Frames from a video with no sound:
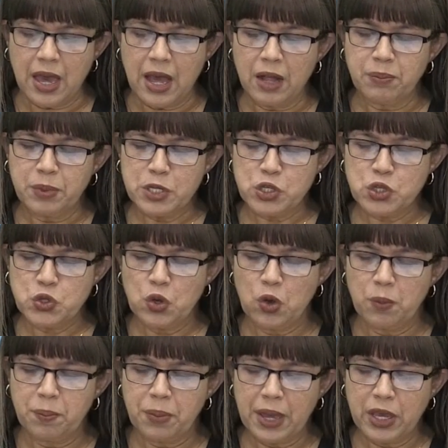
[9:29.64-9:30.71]
Help us to
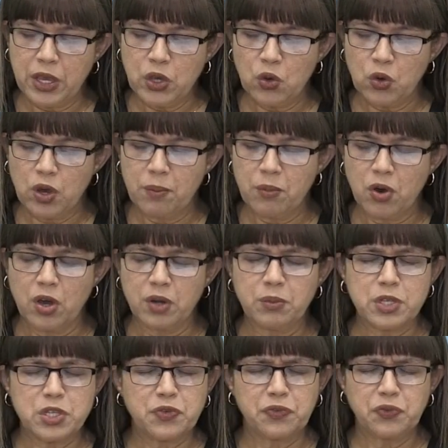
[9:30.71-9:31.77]
obey your
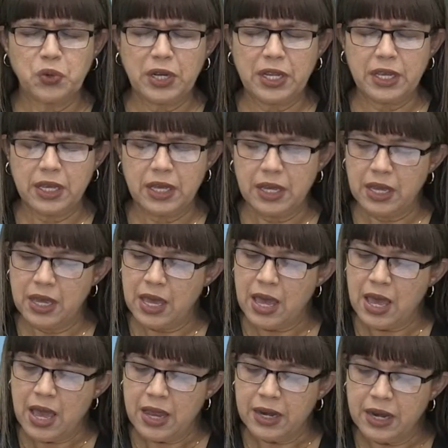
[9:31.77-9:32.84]
commandments fully,
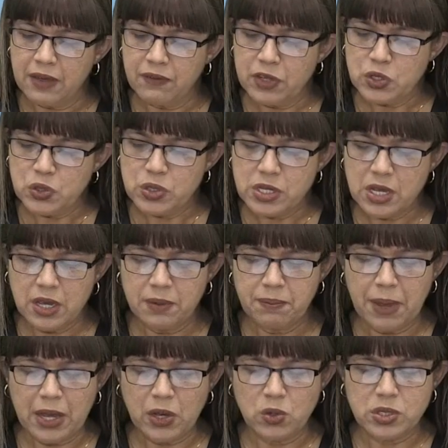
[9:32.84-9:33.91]
never to turn
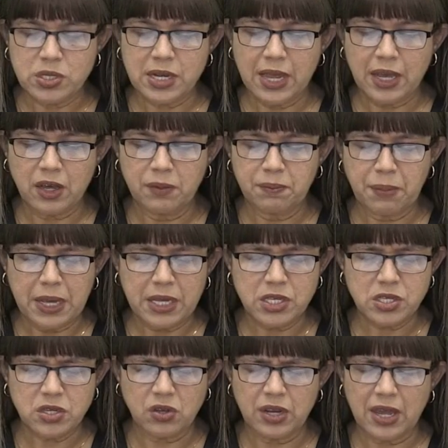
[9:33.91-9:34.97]
back or slacken
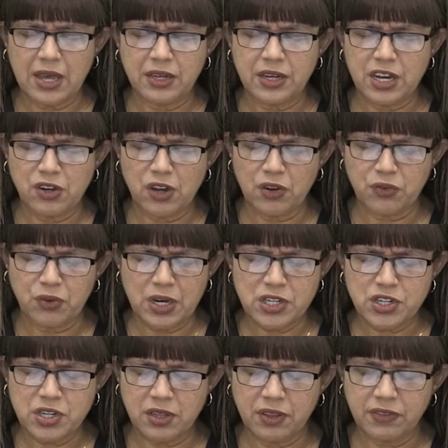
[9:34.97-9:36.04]
based on our
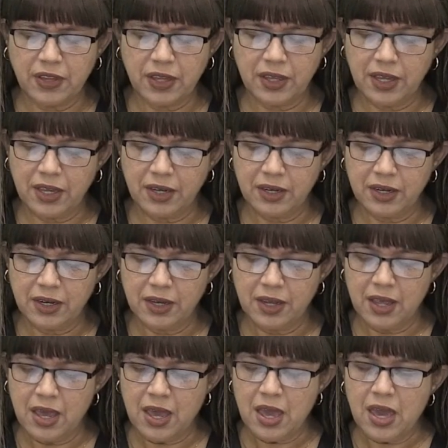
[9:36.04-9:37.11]
rational thinking.
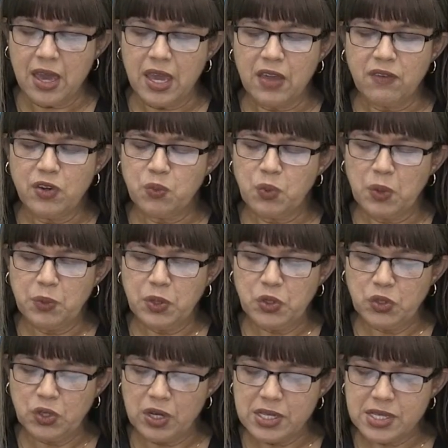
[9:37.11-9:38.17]
Even when we
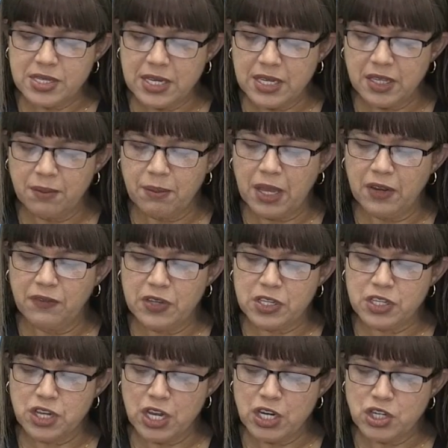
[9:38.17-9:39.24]
do not see the
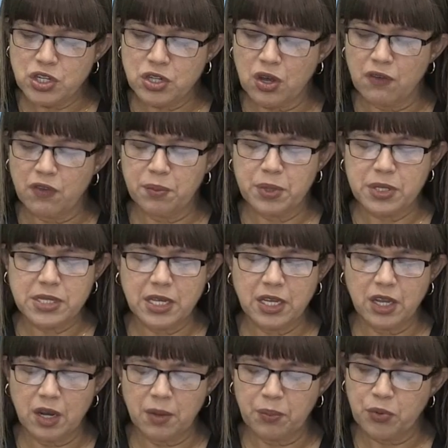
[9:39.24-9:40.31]
manifestation of a
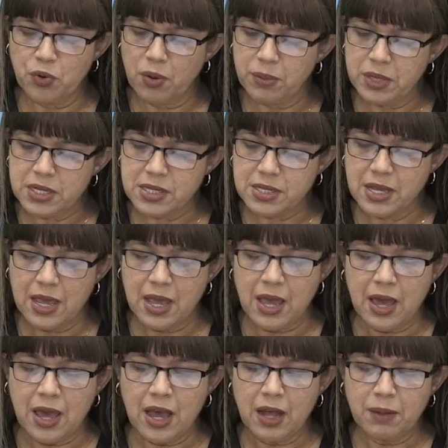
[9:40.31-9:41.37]
particular promise,
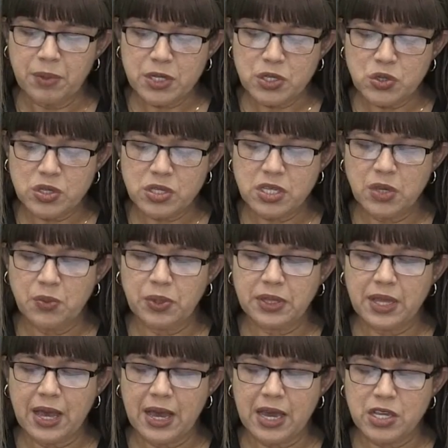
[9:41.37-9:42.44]
help us to see with
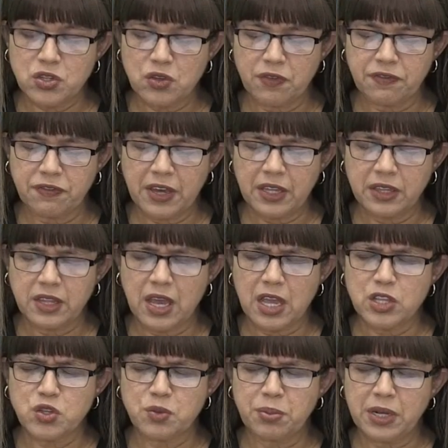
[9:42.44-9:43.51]
the eyes of faith
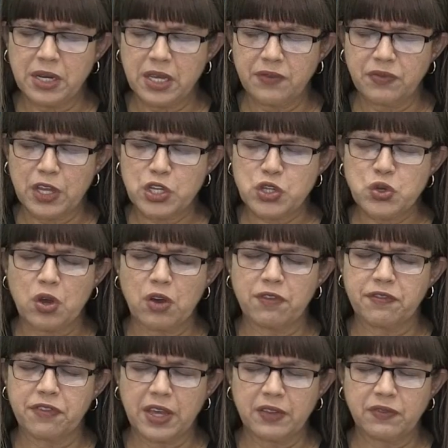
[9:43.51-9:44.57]
and to believe that you are
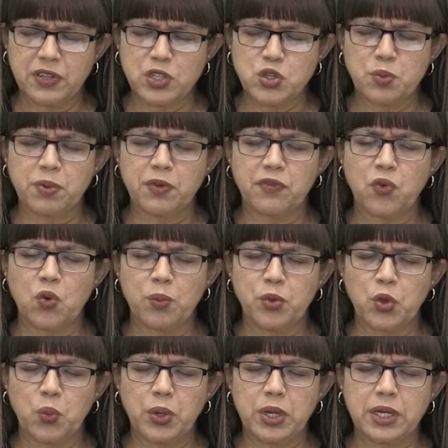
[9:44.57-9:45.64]
faithful to perform
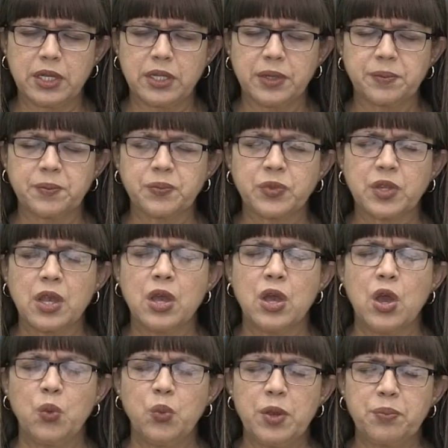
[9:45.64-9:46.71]
your word.
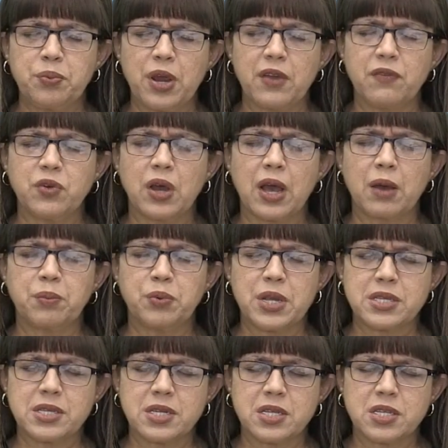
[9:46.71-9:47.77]
We pray for our
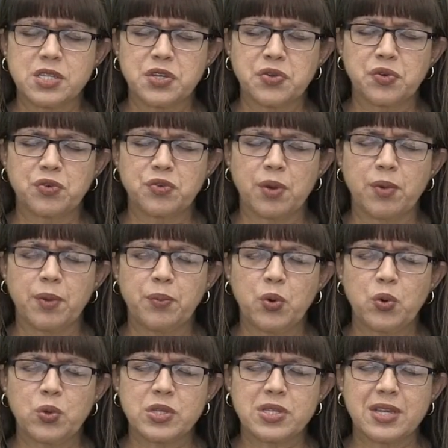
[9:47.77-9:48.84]
President Cyril
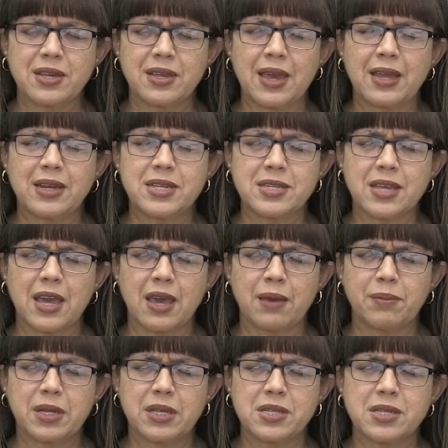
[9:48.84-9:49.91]
Ramaphosa and his
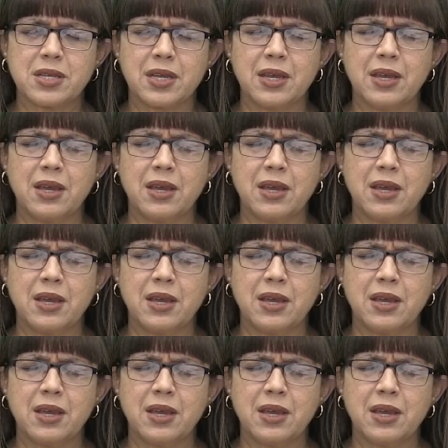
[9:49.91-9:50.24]
cabinet.